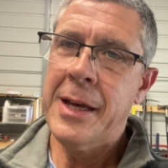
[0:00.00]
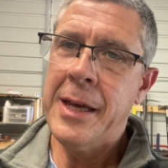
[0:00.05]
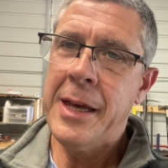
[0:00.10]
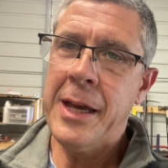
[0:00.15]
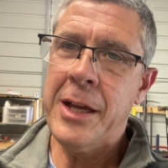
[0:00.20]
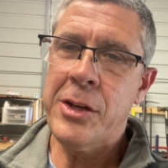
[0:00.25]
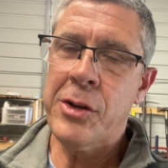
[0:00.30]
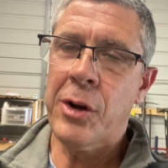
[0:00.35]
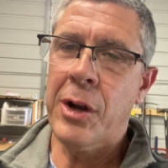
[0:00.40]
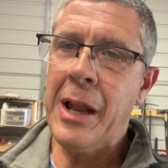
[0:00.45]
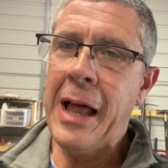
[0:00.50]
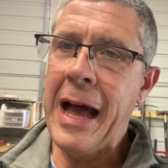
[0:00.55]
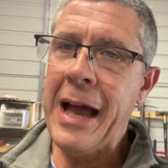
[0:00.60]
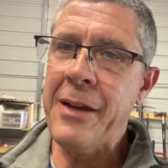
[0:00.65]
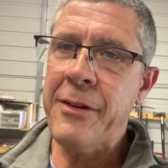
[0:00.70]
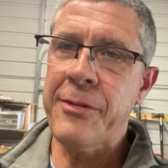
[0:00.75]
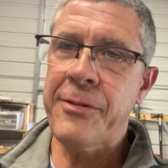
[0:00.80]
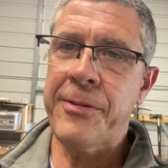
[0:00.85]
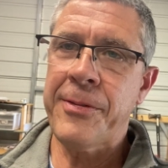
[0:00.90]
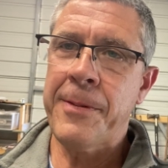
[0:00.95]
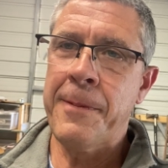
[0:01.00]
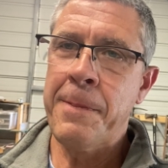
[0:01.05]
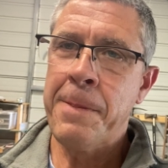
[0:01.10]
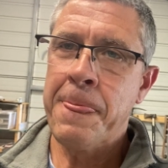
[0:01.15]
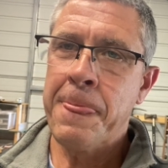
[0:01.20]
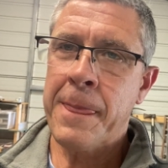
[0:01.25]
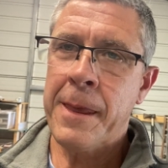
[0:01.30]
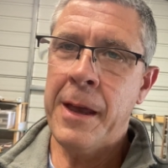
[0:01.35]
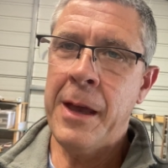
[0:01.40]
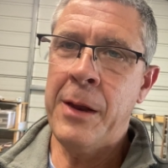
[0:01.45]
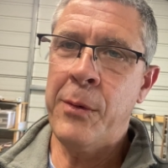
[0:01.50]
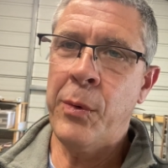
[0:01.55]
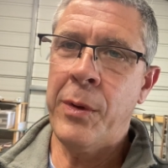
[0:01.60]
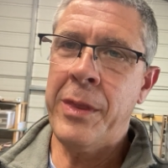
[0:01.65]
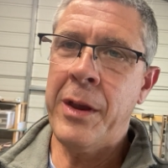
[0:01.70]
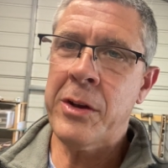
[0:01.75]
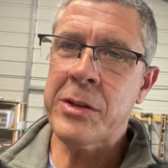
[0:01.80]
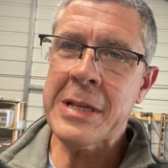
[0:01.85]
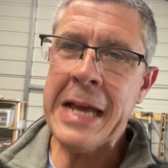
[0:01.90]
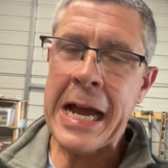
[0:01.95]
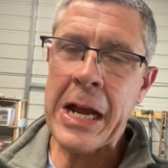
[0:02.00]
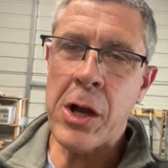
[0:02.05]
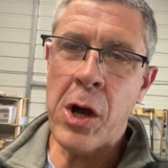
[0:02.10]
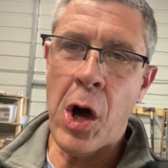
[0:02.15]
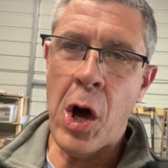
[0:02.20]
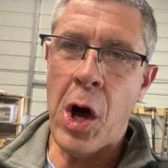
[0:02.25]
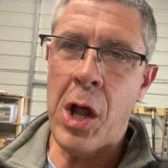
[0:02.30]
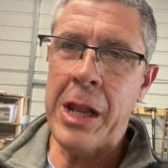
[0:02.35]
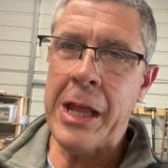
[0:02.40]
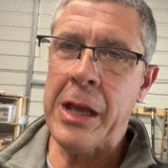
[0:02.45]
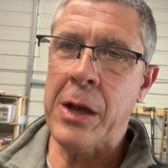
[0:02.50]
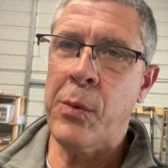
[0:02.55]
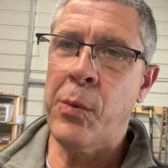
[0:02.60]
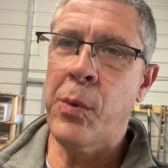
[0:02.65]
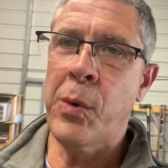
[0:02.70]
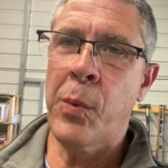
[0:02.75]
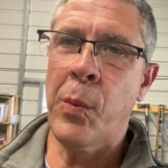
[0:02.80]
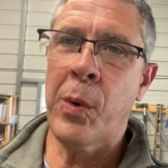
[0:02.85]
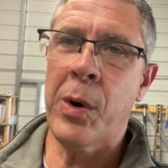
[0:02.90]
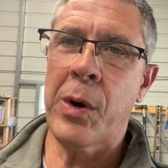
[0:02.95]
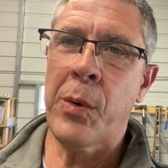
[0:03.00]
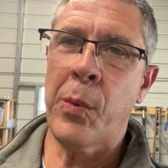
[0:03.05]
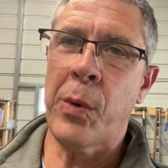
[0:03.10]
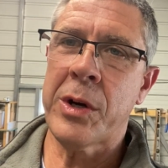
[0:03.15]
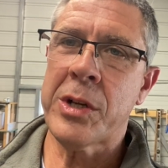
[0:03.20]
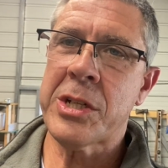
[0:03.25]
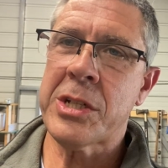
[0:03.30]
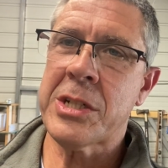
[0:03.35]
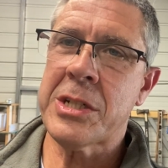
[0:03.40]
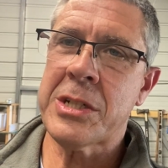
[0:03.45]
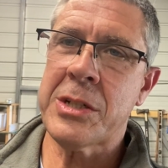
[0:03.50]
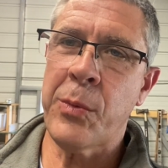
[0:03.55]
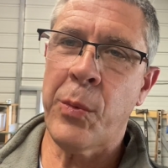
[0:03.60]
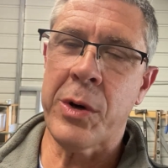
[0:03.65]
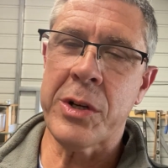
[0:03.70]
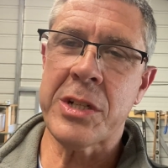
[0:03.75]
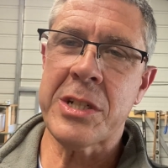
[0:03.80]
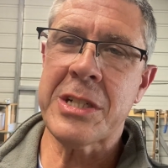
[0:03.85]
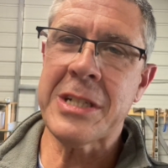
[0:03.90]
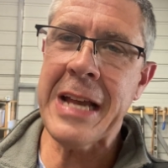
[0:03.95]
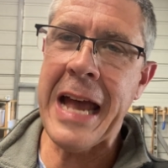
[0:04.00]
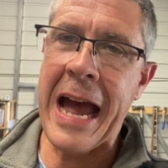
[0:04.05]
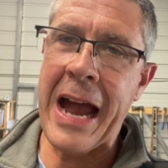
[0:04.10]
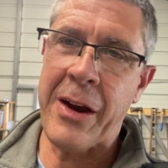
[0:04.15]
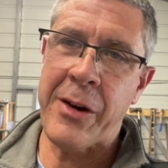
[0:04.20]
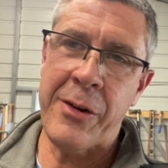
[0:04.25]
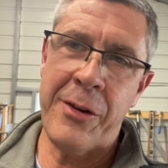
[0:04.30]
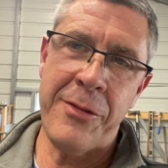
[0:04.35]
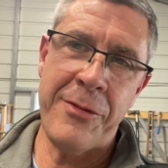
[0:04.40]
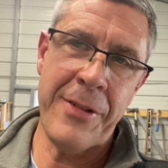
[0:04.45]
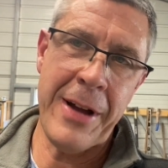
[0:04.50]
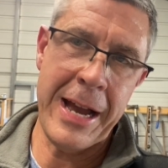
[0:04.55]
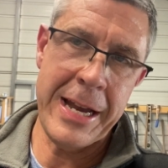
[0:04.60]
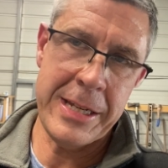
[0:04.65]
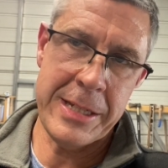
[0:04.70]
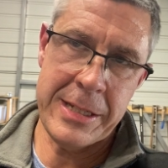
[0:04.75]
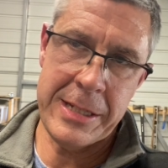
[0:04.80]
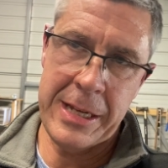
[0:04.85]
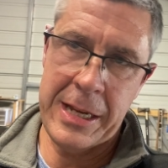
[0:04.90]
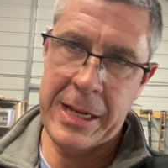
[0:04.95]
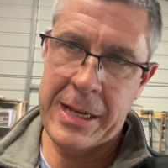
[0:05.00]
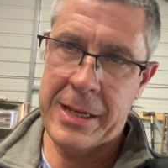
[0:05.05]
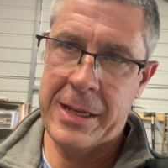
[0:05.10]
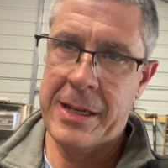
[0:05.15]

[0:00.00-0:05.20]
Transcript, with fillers: in your life and when there's that calling, we're, we're, we're, we're sacrificing.